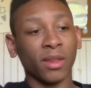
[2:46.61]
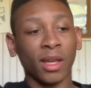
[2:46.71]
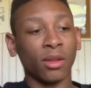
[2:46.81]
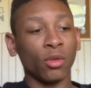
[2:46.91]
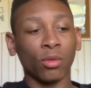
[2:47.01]

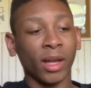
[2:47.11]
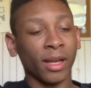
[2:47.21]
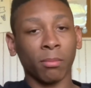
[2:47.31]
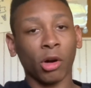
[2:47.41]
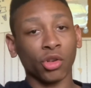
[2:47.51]
They do
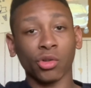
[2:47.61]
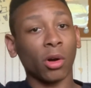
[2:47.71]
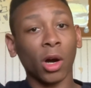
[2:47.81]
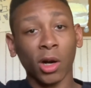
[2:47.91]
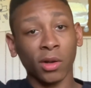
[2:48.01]
like martial
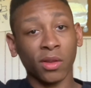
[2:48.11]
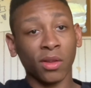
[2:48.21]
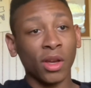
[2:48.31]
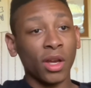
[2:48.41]
arts.